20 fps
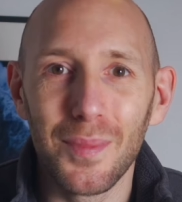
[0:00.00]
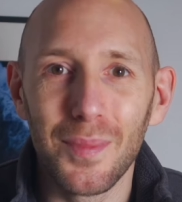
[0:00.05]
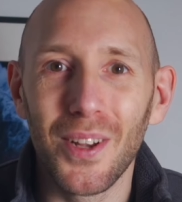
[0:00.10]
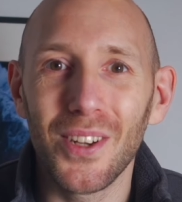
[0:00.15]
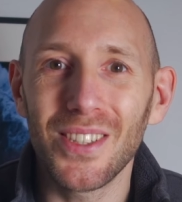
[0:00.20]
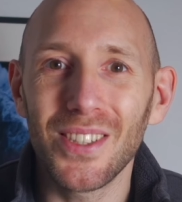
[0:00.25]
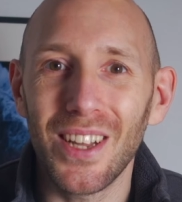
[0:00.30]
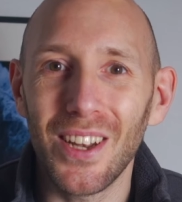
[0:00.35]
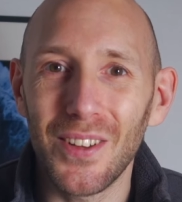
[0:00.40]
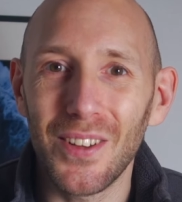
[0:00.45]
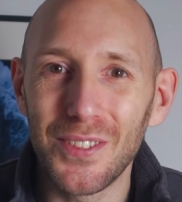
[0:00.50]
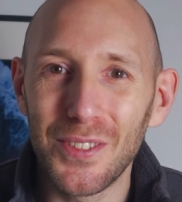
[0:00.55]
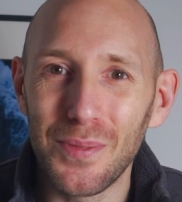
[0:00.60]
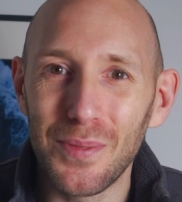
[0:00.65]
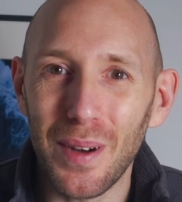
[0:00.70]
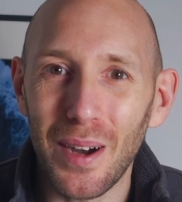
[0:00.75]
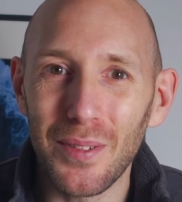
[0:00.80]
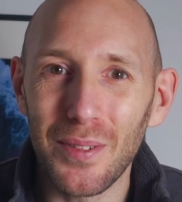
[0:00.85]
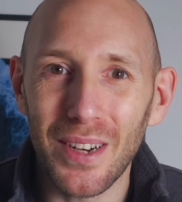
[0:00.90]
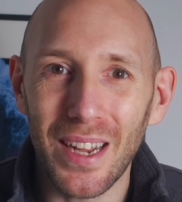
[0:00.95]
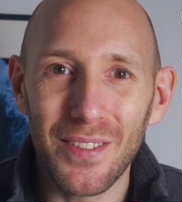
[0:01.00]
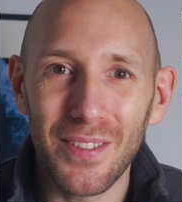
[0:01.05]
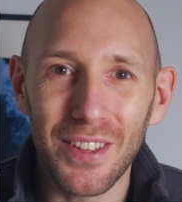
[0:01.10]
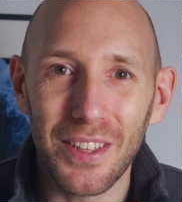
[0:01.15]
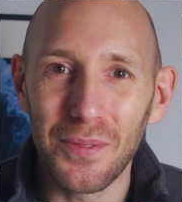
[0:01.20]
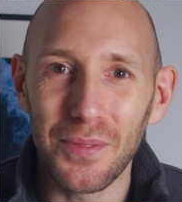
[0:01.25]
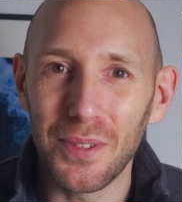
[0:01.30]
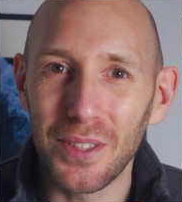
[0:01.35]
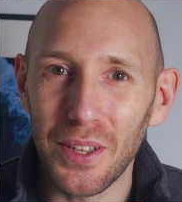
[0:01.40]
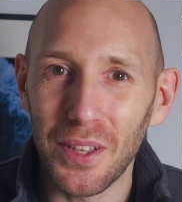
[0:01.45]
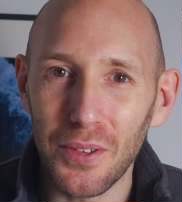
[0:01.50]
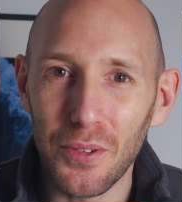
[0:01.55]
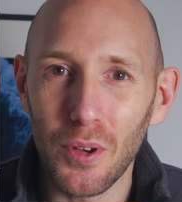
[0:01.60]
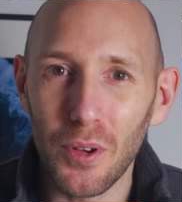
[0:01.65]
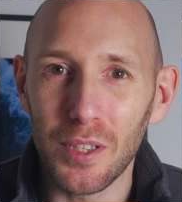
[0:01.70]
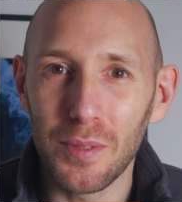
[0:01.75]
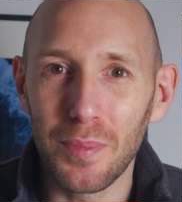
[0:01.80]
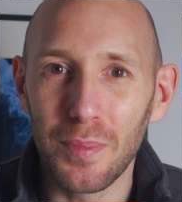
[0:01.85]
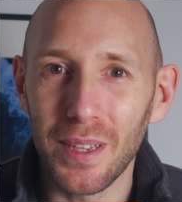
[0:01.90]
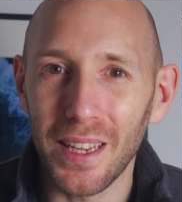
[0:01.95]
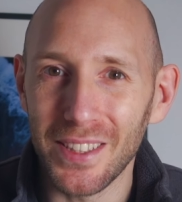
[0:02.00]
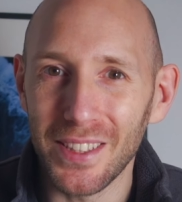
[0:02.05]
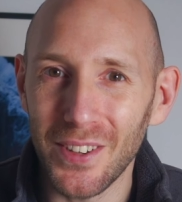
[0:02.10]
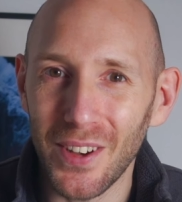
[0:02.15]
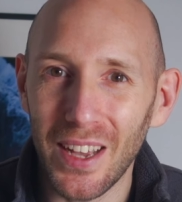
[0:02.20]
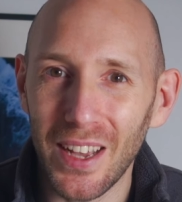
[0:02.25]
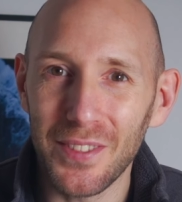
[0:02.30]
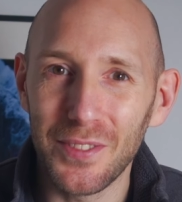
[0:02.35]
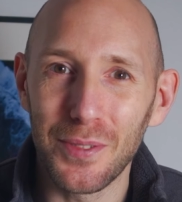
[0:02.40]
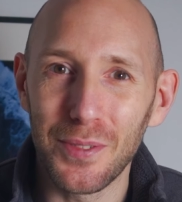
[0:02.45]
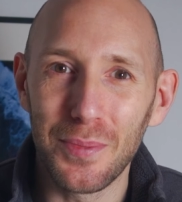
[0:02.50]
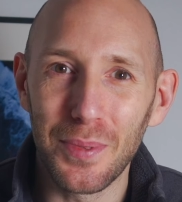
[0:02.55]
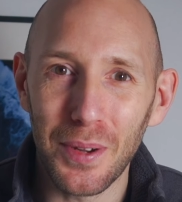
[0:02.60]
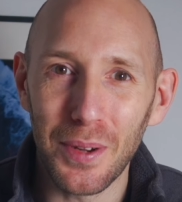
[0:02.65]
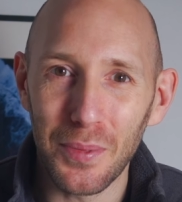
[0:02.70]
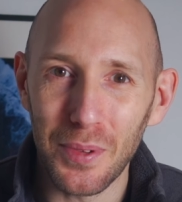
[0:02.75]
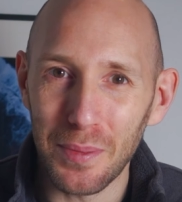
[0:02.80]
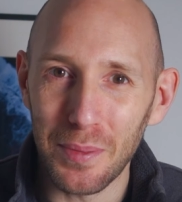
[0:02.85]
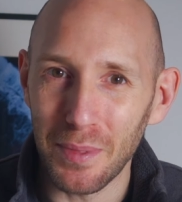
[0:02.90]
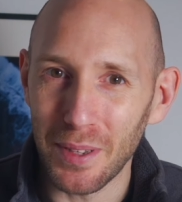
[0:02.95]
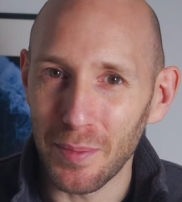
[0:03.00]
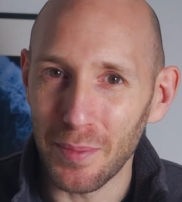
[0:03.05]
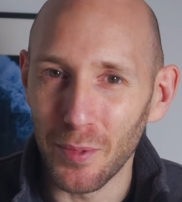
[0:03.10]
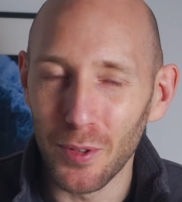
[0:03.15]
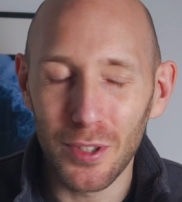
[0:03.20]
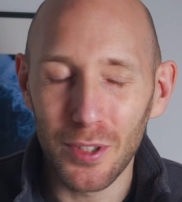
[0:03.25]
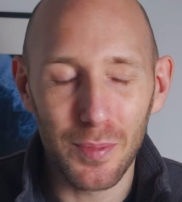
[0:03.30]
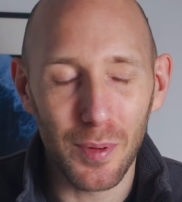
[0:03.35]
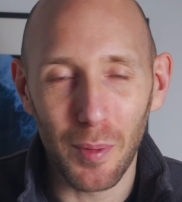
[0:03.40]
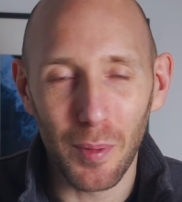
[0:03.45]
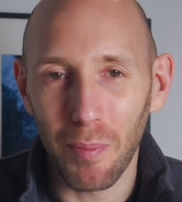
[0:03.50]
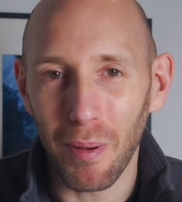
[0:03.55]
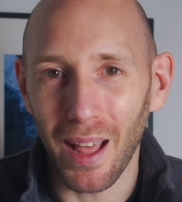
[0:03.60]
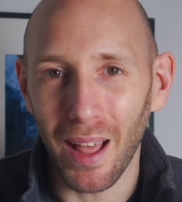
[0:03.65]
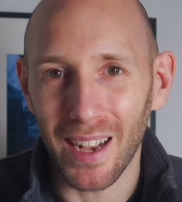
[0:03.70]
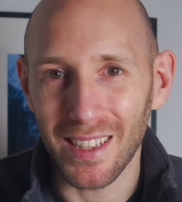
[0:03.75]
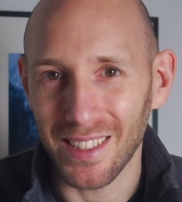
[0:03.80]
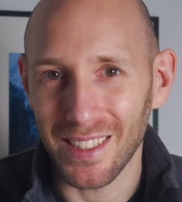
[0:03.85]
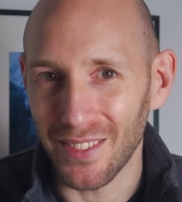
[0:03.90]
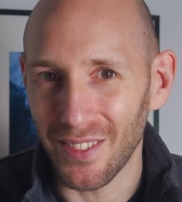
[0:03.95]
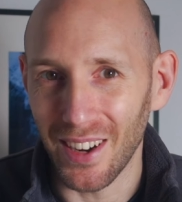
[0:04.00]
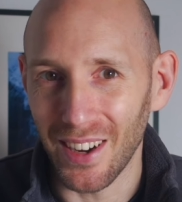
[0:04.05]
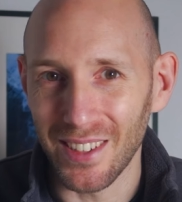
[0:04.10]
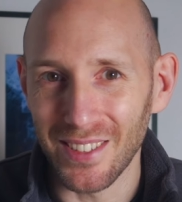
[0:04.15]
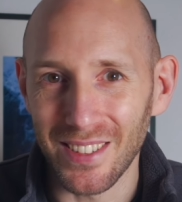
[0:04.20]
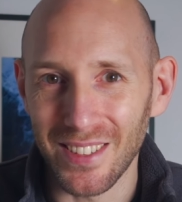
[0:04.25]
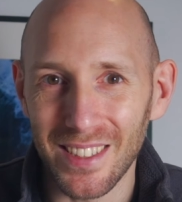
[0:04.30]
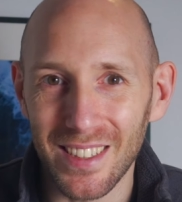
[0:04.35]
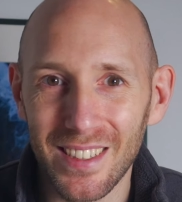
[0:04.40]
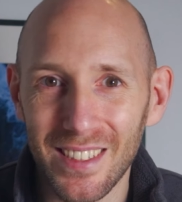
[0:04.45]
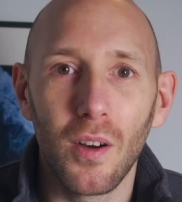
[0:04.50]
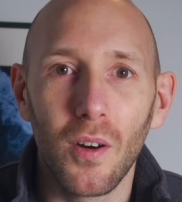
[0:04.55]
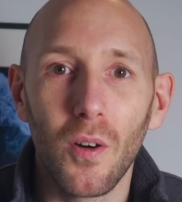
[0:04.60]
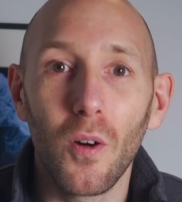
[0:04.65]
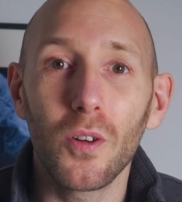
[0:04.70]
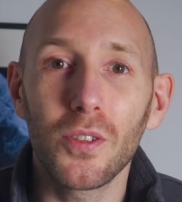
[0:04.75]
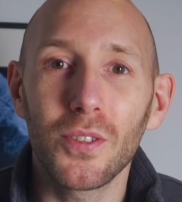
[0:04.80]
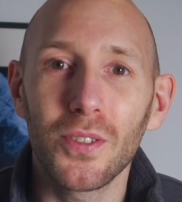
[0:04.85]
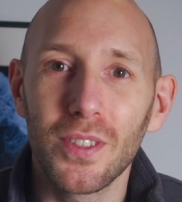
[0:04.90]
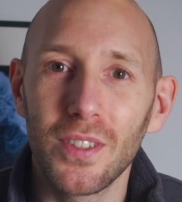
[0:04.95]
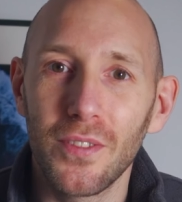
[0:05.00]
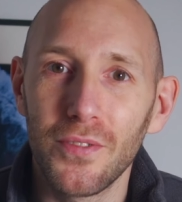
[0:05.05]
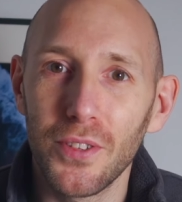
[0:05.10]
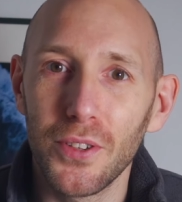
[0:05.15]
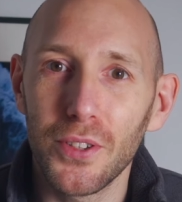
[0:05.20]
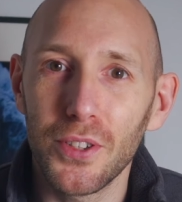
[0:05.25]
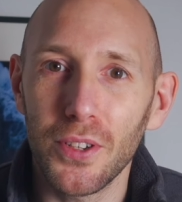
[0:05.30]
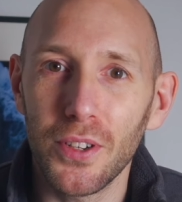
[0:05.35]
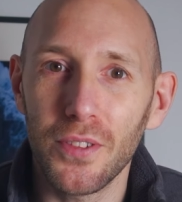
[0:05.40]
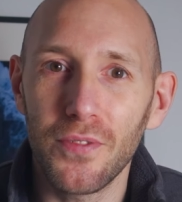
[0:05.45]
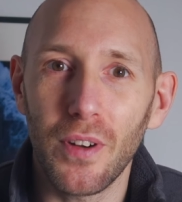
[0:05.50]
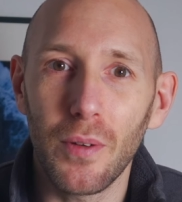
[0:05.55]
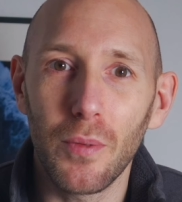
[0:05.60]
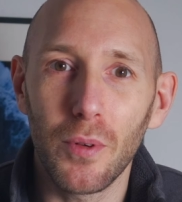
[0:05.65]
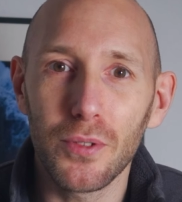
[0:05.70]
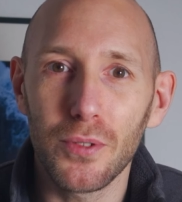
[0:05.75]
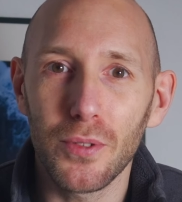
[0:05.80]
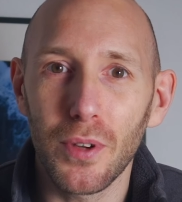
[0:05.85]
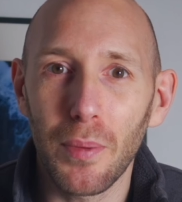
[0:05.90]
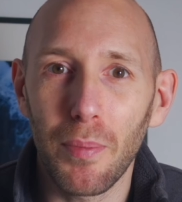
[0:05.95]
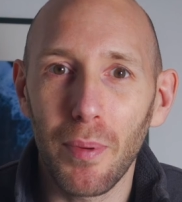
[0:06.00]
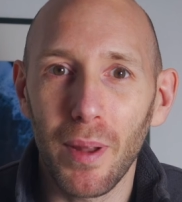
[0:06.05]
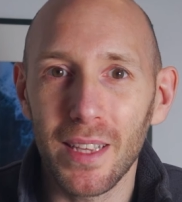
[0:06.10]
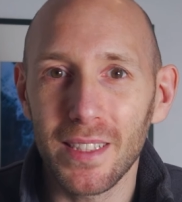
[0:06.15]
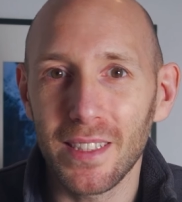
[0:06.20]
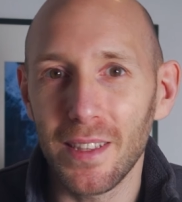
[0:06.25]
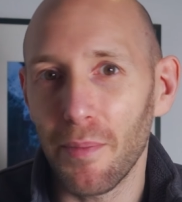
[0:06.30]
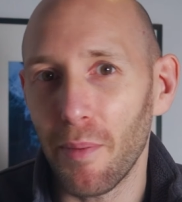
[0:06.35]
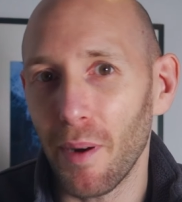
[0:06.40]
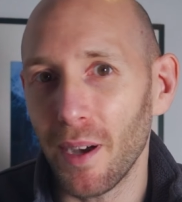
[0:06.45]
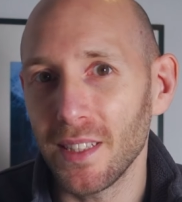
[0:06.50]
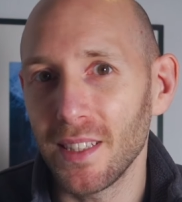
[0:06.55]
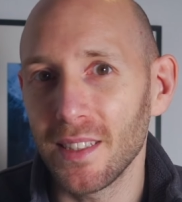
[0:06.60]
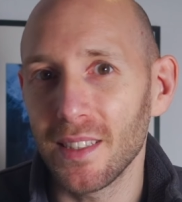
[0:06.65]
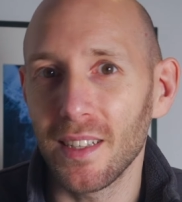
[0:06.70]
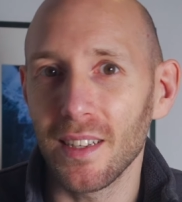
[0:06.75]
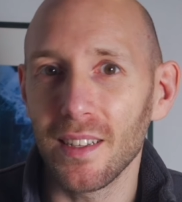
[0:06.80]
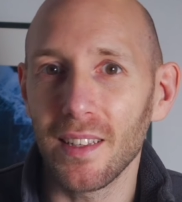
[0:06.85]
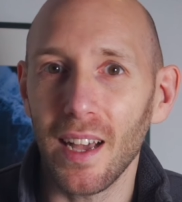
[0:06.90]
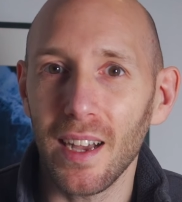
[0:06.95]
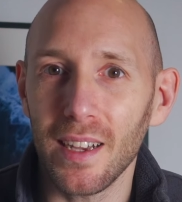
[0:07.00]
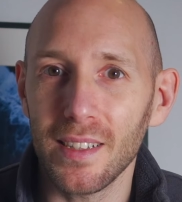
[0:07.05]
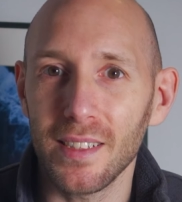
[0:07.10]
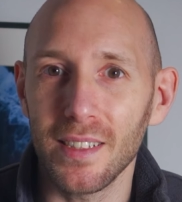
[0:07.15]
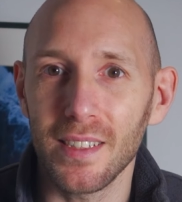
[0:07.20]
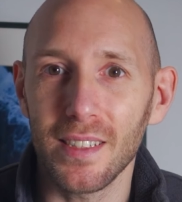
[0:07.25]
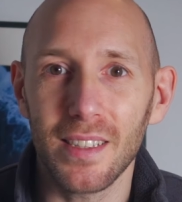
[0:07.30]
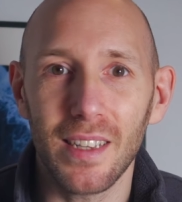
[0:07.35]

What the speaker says: because I love to power everything with the USB and don't have to bring with me multiple plugs around. Also in the future, if I want to replace the pan and tilt axis,